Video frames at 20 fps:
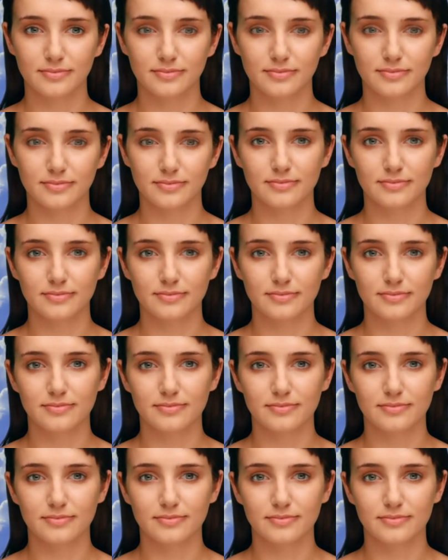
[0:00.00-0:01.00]

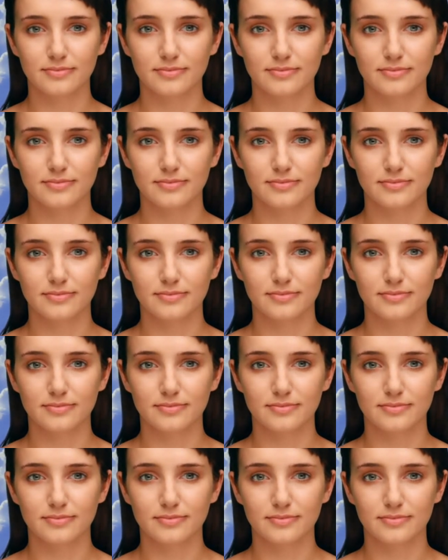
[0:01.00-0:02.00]

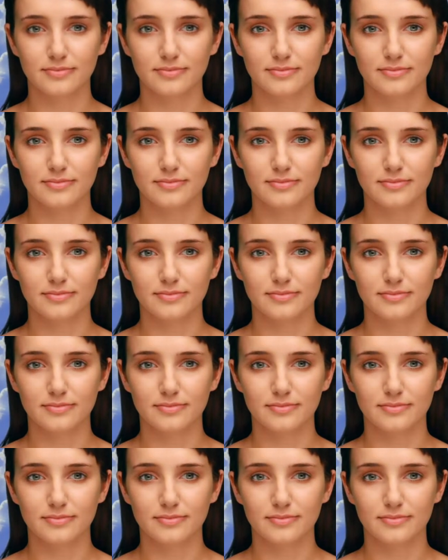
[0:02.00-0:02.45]
(silent)